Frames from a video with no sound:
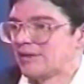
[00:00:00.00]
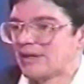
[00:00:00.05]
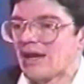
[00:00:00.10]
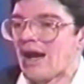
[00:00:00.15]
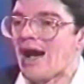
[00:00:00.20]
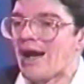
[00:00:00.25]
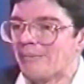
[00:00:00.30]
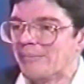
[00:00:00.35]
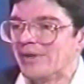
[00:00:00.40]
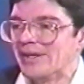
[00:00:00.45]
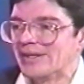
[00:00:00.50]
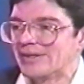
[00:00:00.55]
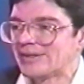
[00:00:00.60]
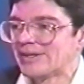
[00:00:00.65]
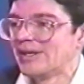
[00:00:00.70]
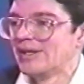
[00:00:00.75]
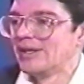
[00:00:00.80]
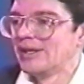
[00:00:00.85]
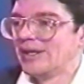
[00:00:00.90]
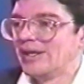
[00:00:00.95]
comment
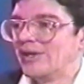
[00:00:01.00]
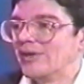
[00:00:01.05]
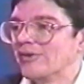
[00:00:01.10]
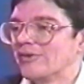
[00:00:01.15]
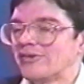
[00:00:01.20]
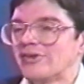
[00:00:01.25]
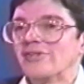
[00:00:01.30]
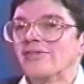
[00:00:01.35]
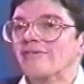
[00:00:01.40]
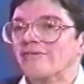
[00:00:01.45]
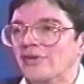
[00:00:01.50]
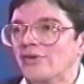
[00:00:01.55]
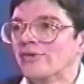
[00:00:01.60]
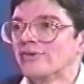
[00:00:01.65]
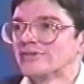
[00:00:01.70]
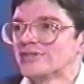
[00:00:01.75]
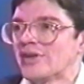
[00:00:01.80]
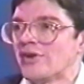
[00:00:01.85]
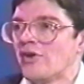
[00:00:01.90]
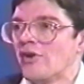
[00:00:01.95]
here to the
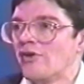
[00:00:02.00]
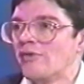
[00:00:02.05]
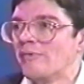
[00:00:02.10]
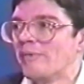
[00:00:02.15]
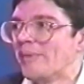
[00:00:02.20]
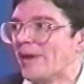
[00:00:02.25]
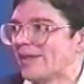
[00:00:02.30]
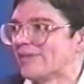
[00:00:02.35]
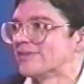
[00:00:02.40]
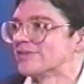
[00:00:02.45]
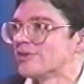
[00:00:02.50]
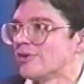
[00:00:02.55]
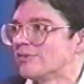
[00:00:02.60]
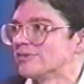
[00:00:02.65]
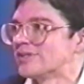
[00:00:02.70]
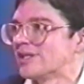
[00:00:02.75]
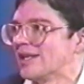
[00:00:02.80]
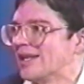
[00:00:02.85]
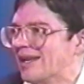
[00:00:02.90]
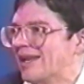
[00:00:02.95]
viewers at home about this
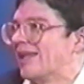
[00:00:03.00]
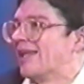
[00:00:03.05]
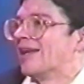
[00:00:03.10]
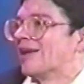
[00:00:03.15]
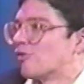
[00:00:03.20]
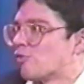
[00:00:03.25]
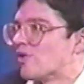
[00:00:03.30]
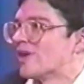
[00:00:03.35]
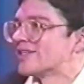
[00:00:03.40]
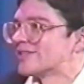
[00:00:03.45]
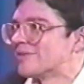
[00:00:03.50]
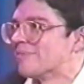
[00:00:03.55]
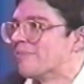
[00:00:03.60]
whole, in a quick